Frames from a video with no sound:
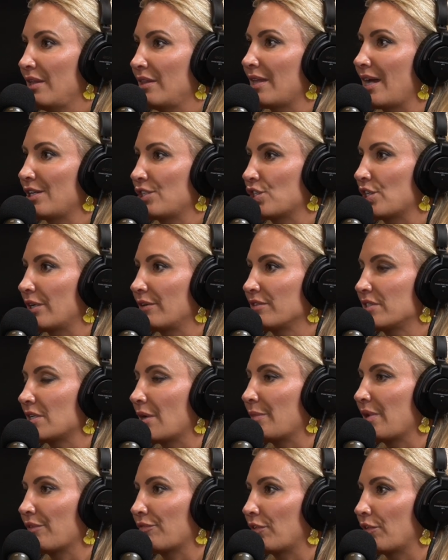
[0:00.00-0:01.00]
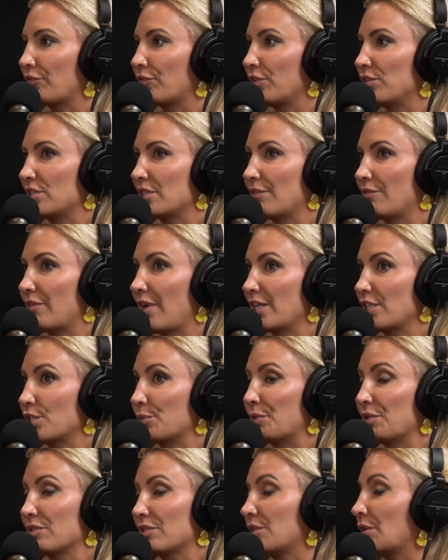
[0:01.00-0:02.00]
that share of stomach for fruits and
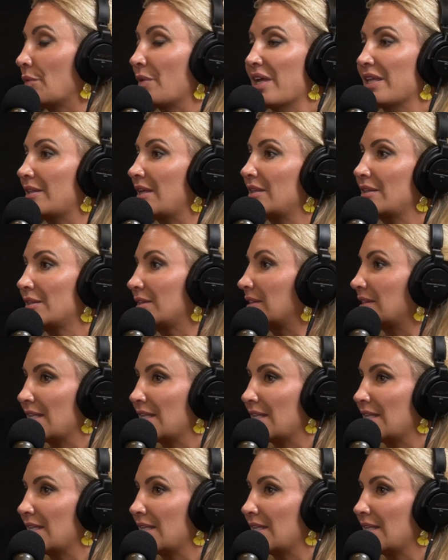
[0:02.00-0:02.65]
vegetables in a way that